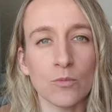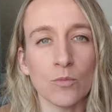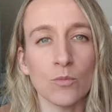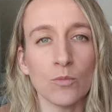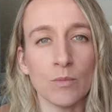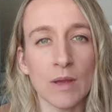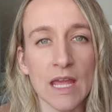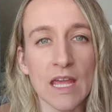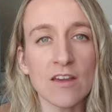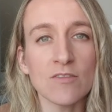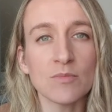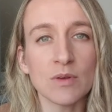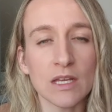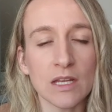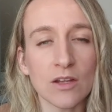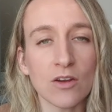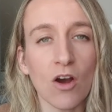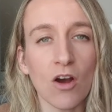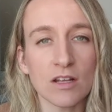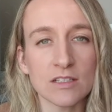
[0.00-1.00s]
may have been in
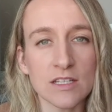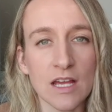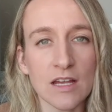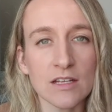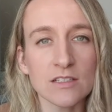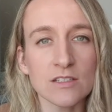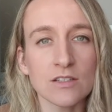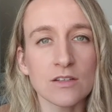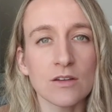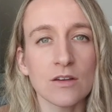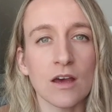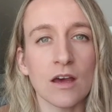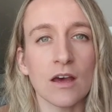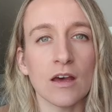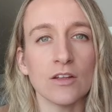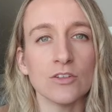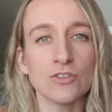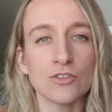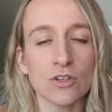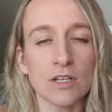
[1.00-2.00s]
contact
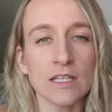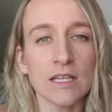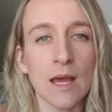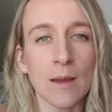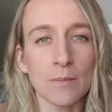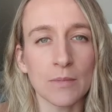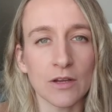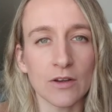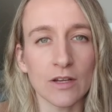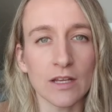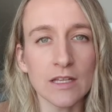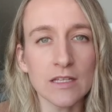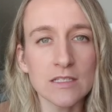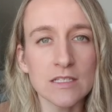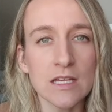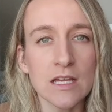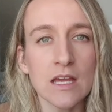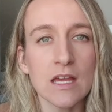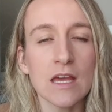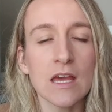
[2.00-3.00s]
during that period,
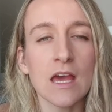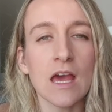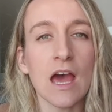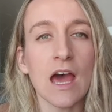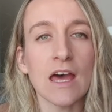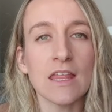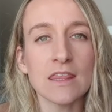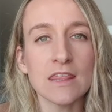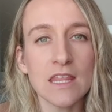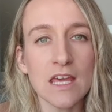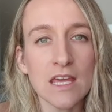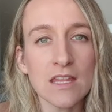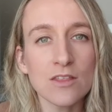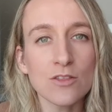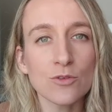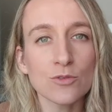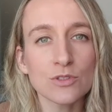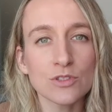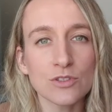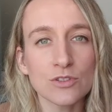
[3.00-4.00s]
and then
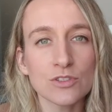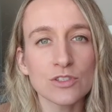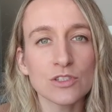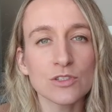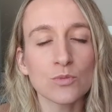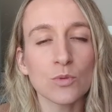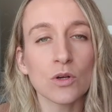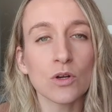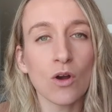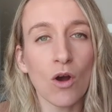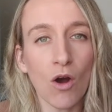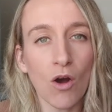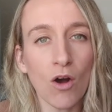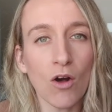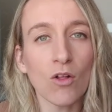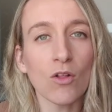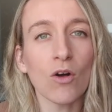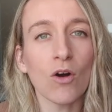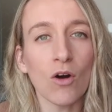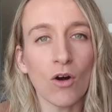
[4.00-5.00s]
those nurses will
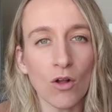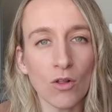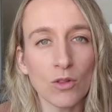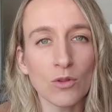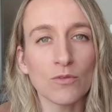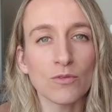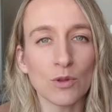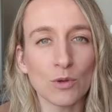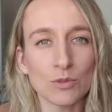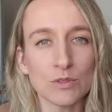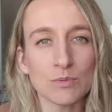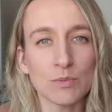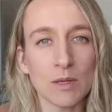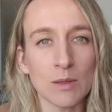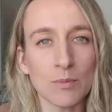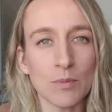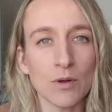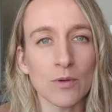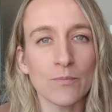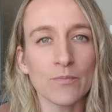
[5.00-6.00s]
call all of those
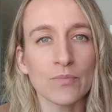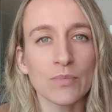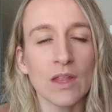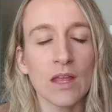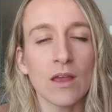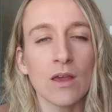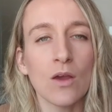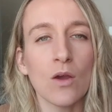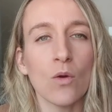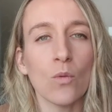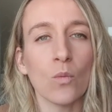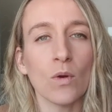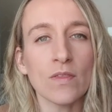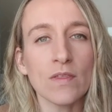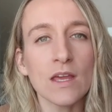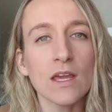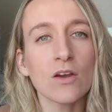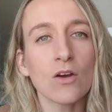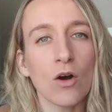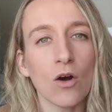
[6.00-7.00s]
people. When
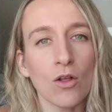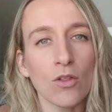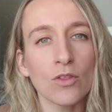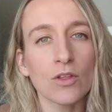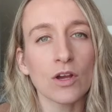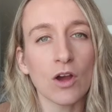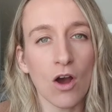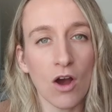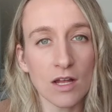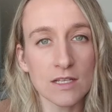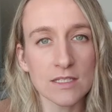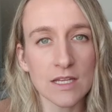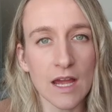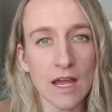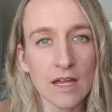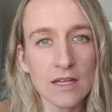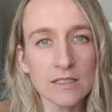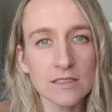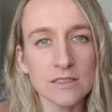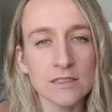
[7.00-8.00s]
they call the
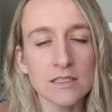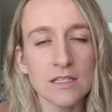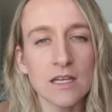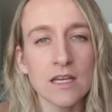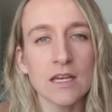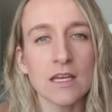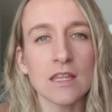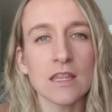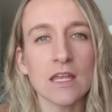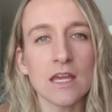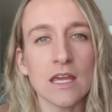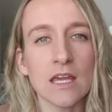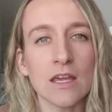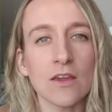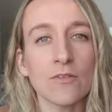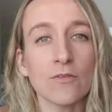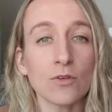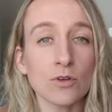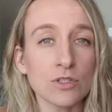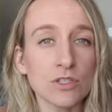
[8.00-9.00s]
contacts, they
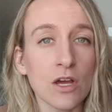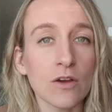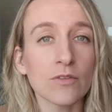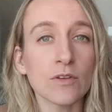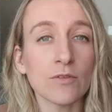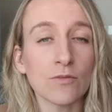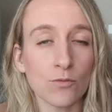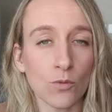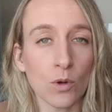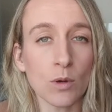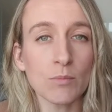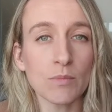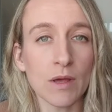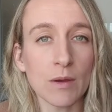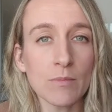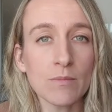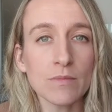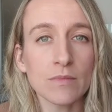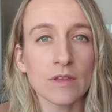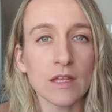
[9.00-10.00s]
first off inform
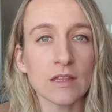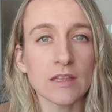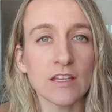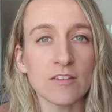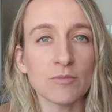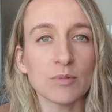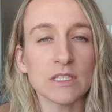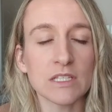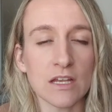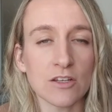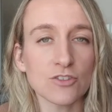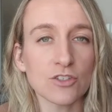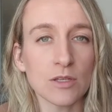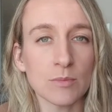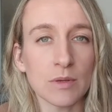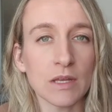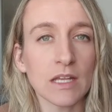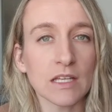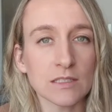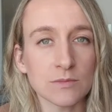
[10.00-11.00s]
them that they've potentially
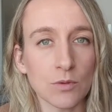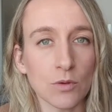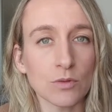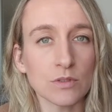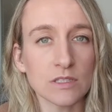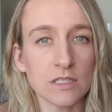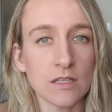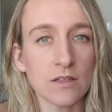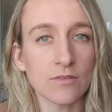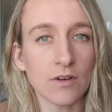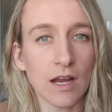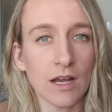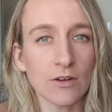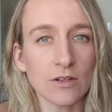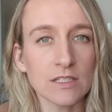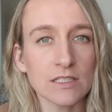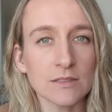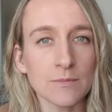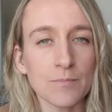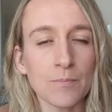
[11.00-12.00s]
been exposed to the
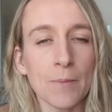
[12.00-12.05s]
virus.